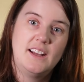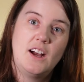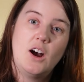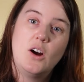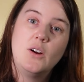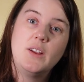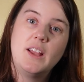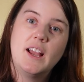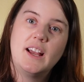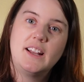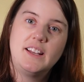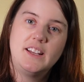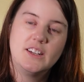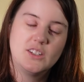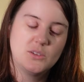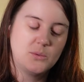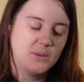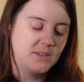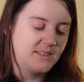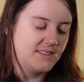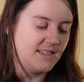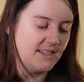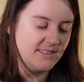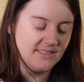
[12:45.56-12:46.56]
yeah, and here's
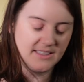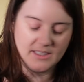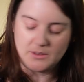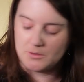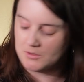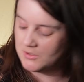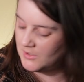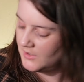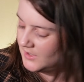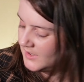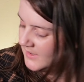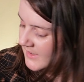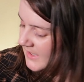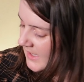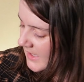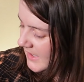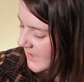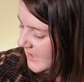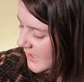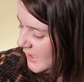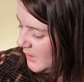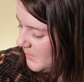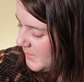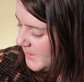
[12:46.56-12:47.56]
what it sounds like with just a
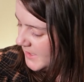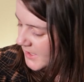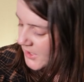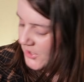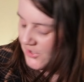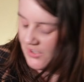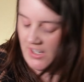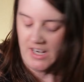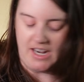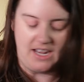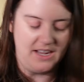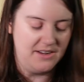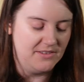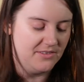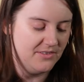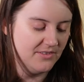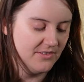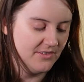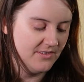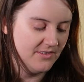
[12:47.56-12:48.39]
little bit of drive.